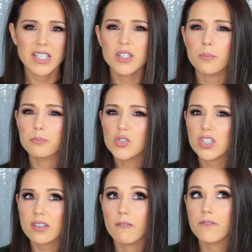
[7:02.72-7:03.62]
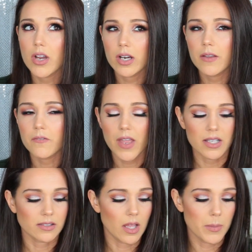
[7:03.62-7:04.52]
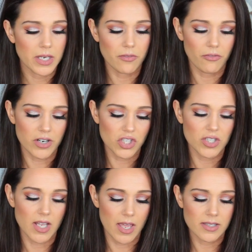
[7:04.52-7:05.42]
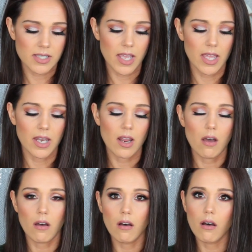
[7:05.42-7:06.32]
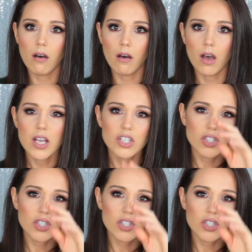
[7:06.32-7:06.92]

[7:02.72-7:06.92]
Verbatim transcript: it's just a very faint lemony fresh scent and oh,